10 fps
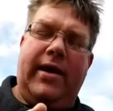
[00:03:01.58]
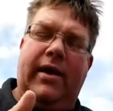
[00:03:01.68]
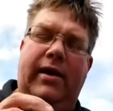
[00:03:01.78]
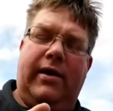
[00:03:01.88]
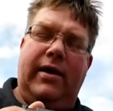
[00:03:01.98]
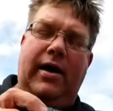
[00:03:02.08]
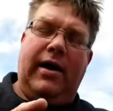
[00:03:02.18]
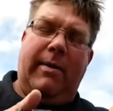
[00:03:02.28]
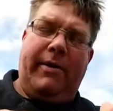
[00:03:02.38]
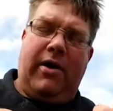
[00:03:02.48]
a, a
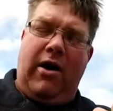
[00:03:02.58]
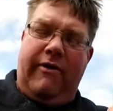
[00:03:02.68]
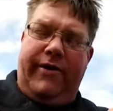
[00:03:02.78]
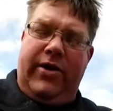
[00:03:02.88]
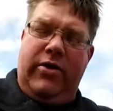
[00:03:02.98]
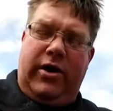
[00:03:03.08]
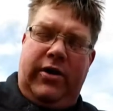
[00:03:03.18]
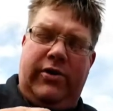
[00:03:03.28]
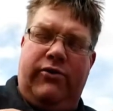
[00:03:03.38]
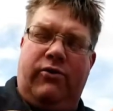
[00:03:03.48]
cup of coffee that you can
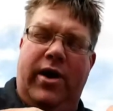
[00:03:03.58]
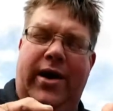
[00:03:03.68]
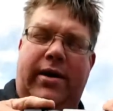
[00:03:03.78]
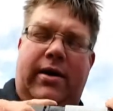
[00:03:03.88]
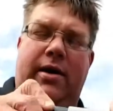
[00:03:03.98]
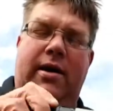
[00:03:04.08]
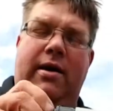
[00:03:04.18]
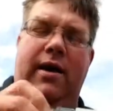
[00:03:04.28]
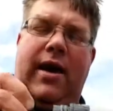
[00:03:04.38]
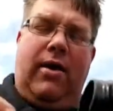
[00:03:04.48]
either drink
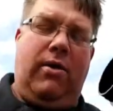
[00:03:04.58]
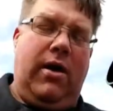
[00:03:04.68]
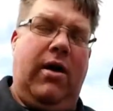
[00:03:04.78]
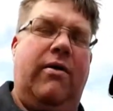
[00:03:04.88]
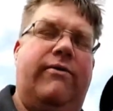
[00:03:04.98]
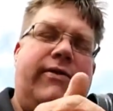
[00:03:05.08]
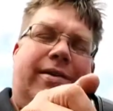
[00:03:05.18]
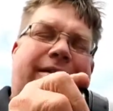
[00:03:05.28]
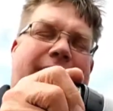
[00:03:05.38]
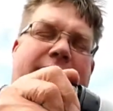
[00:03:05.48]
out of
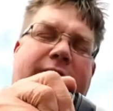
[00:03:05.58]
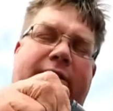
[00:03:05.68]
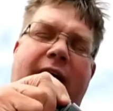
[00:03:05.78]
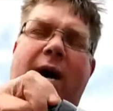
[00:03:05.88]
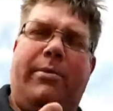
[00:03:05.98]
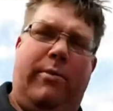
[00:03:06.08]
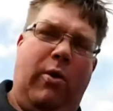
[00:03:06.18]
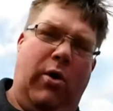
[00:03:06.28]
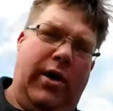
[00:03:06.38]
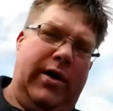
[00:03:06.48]
this copper
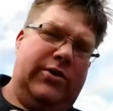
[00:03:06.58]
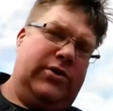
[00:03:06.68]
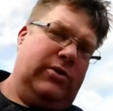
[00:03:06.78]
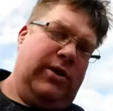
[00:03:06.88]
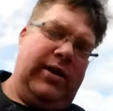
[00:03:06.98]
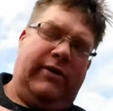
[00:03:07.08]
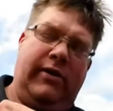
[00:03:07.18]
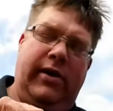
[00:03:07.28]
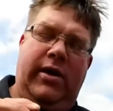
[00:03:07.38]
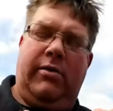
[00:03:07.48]
pour it into an
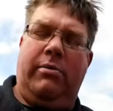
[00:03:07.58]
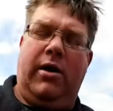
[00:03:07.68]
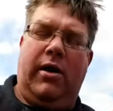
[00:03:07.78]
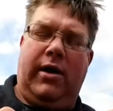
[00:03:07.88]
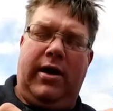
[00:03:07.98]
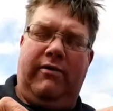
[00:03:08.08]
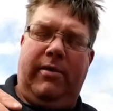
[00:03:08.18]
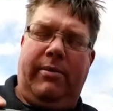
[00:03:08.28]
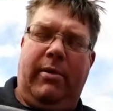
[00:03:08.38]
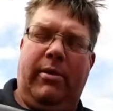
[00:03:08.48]
insulated mug. I have a
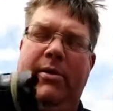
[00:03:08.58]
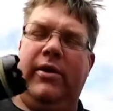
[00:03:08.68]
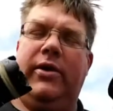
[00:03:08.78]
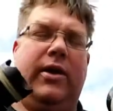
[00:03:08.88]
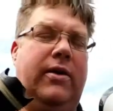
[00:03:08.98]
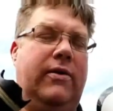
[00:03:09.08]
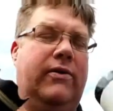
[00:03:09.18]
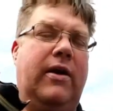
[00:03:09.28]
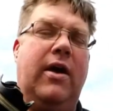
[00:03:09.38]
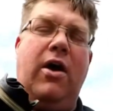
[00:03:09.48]
Bubba mug that I use.
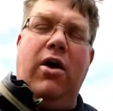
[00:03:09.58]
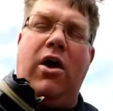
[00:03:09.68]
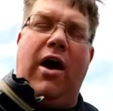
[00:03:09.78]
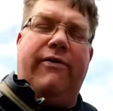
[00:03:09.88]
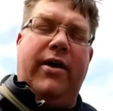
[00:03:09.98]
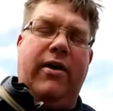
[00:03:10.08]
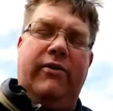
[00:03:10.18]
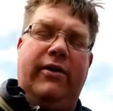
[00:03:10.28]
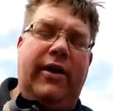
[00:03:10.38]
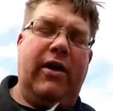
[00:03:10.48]
Coffee
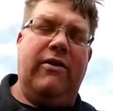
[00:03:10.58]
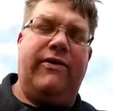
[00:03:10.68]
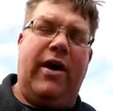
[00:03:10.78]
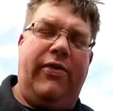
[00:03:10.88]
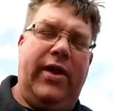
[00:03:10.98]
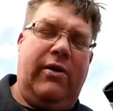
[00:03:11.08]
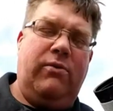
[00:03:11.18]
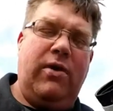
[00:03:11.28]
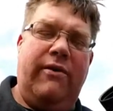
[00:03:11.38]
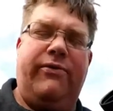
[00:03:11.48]
goes in there. I found that
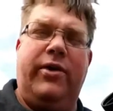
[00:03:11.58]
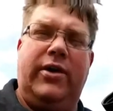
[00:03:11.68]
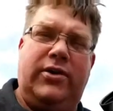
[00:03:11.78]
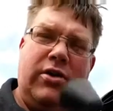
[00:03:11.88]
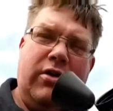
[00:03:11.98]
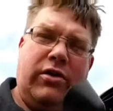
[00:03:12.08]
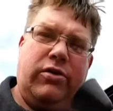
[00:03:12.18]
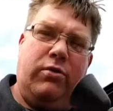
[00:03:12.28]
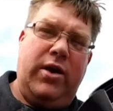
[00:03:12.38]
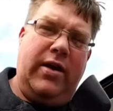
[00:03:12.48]
roughly two to
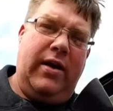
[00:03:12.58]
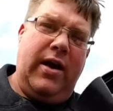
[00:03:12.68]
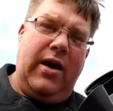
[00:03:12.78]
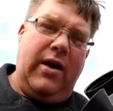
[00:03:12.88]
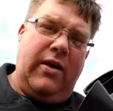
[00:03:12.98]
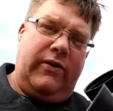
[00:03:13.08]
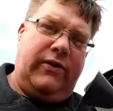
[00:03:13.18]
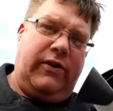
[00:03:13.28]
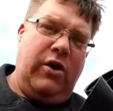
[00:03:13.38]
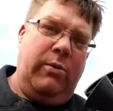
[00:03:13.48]
three
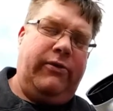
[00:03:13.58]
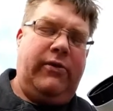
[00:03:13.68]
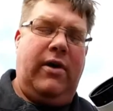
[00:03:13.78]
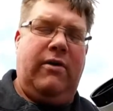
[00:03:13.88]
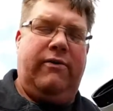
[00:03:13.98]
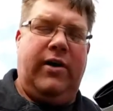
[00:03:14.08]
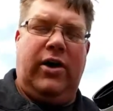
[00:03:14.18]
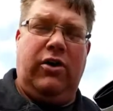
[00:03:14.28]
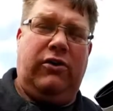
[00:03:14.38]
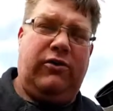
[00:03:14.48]
scoops of uh,
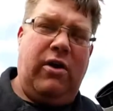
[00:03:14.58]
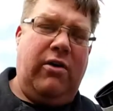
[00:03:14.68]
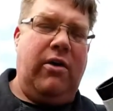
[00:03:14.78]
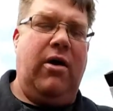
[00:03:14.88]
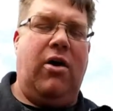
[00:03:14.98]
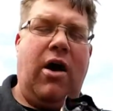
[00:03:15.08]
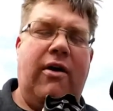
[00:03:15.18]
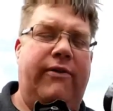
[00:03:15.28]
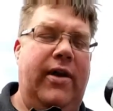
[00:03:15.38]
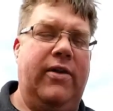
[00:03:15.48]
good strong ground
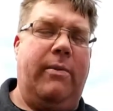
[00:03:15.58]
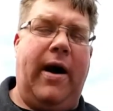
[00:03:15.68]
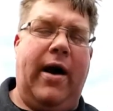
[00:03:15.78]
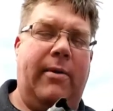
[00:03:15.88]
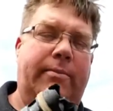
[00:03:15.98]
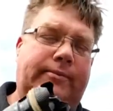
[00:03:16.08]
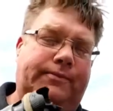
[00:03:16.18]
coffee in the bottom.